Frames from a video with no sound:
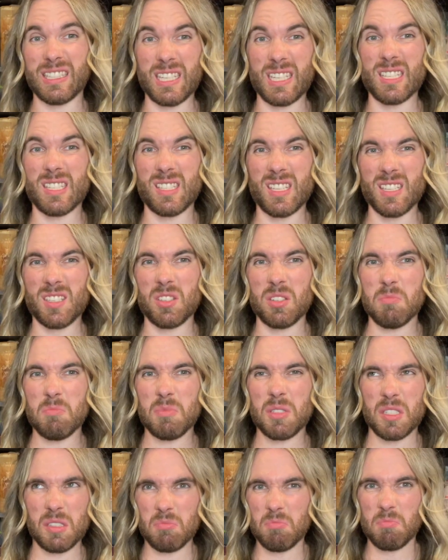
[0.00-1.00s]
these
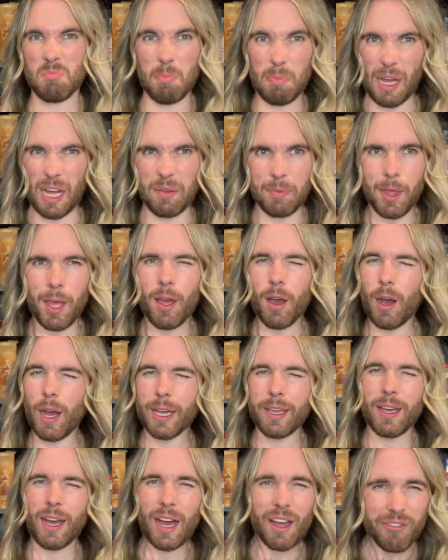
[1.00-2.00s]
systems, but I
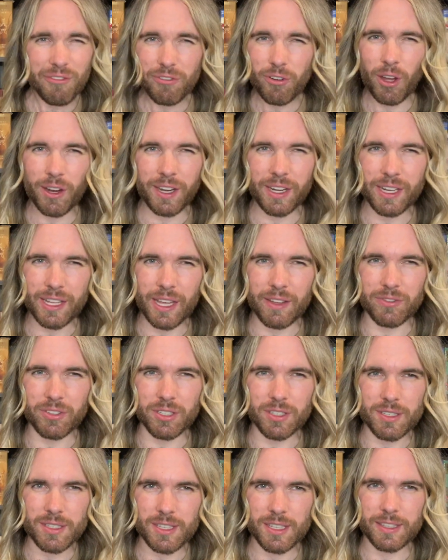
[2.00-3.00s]
can't find any
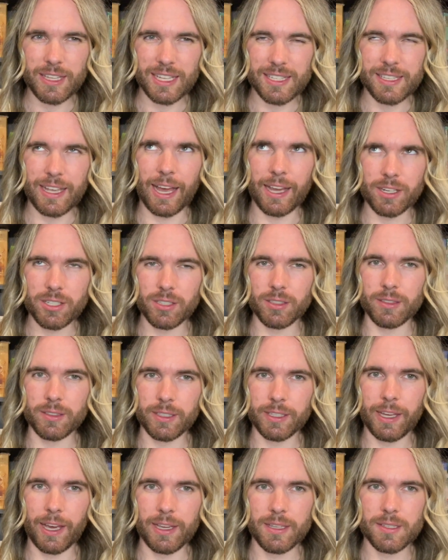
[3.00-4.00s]
evidence that that's actually the
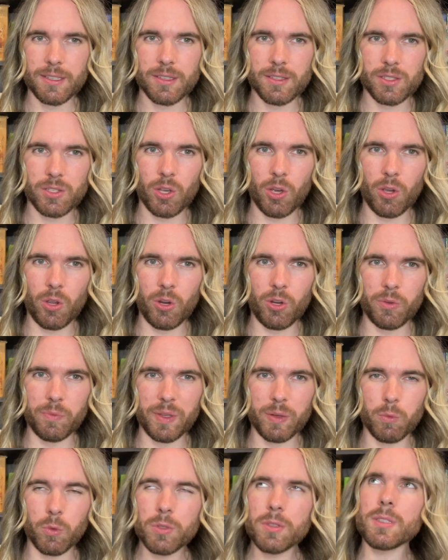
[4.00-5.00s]
case. So
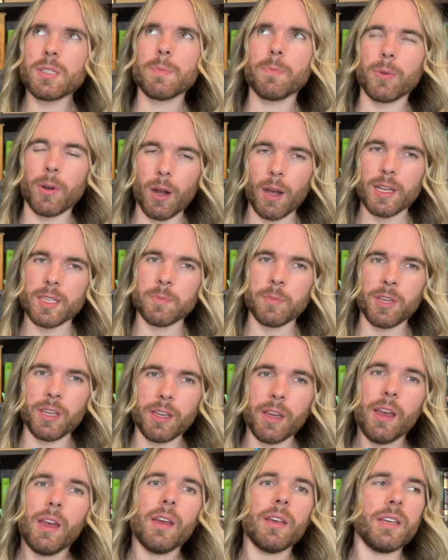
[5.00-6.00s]
it wouldn't surprise
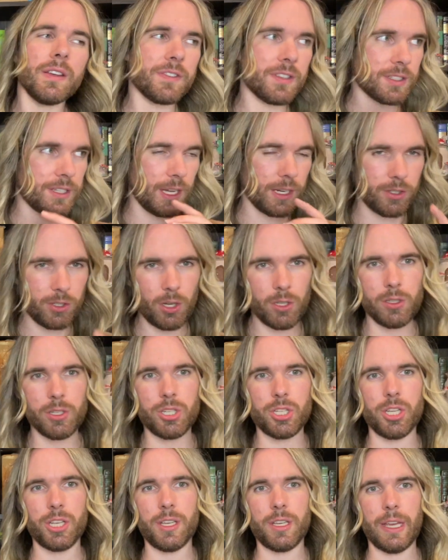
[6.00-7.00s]
me if the
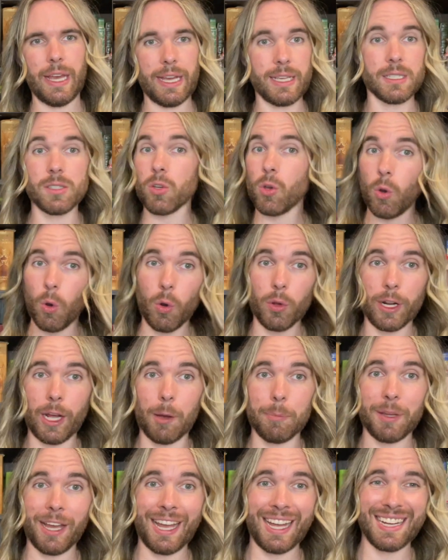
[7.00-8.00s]
technology has caught
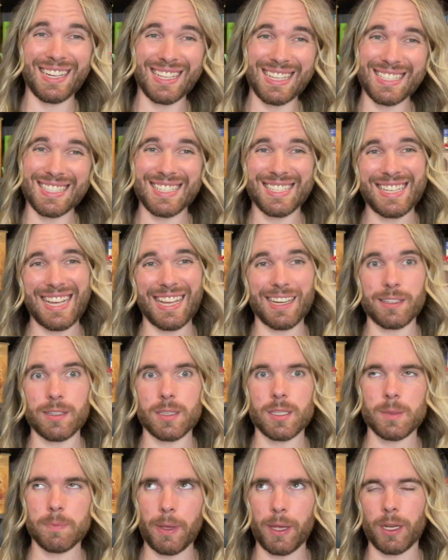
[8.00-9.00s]
up and can detect
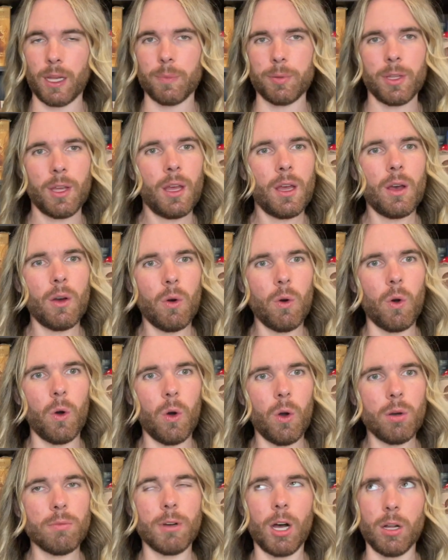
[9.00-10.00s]
sped up
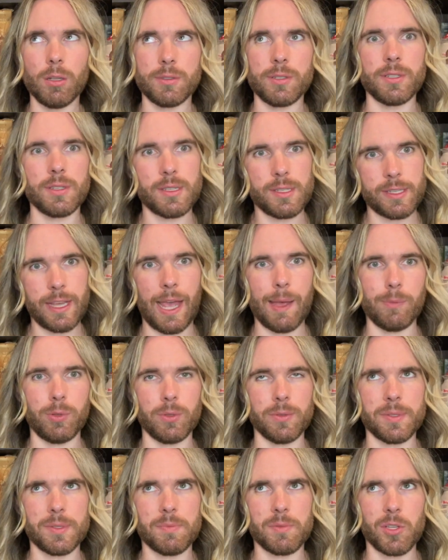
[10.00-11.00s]
or altered
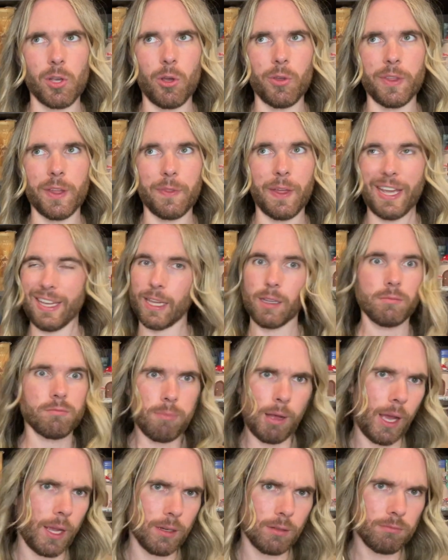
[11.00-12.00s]
samples so that they get
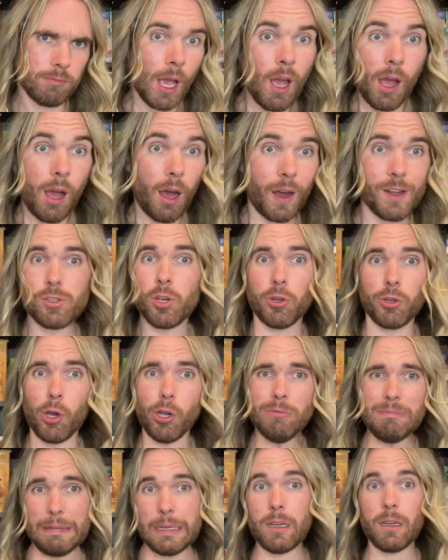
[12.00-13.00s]
paid. I don't
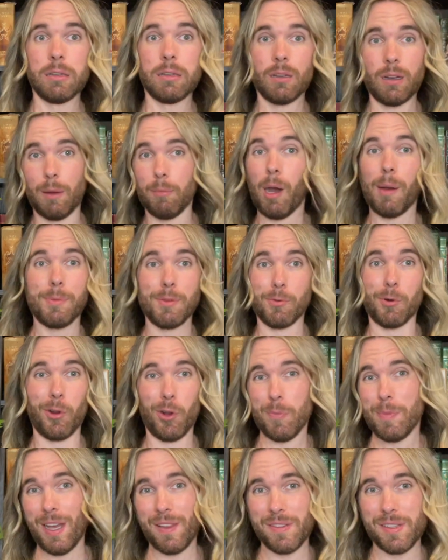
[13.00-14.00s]
know, I might be wrong
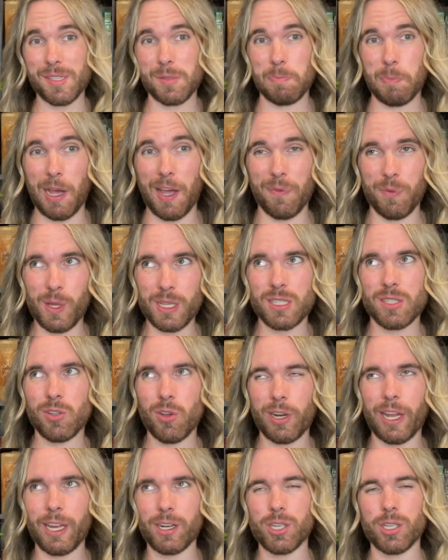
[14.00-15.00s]
about this, but that's
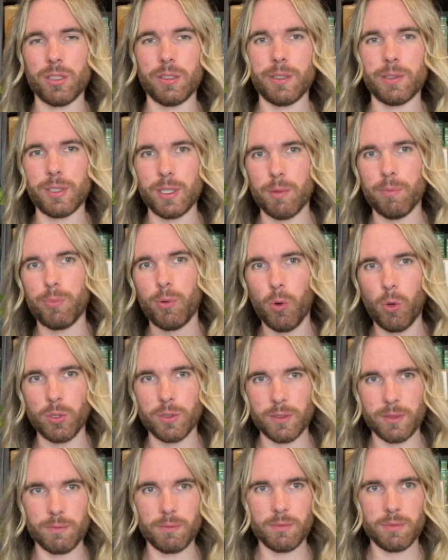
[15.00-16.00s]
not actually the
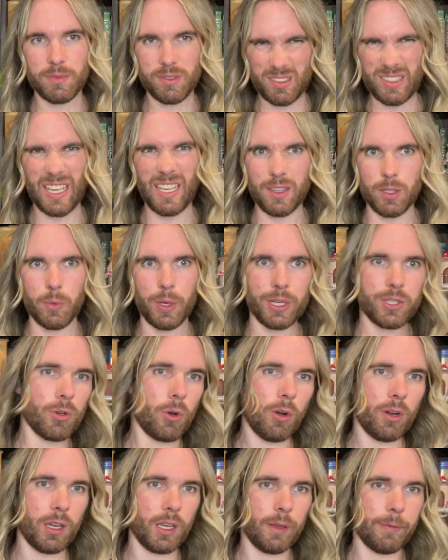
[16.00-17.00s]
important thing that we're
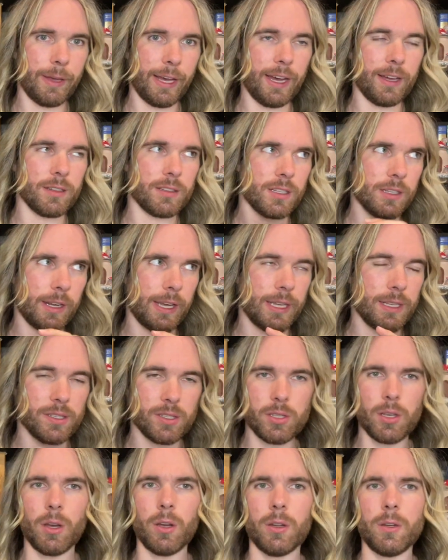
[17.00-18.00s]
talking about today.
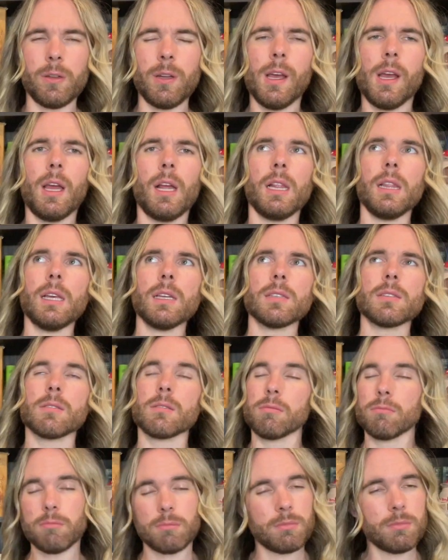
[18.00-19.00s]
So
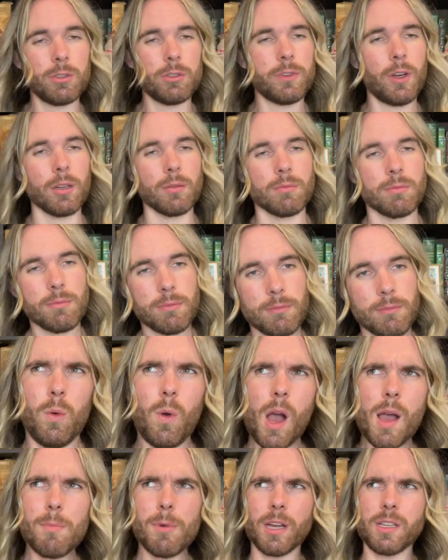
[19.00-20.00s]
let's move on.
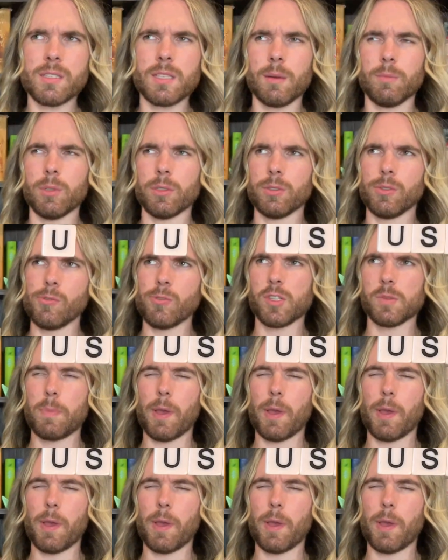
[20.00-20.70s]
Why might someone use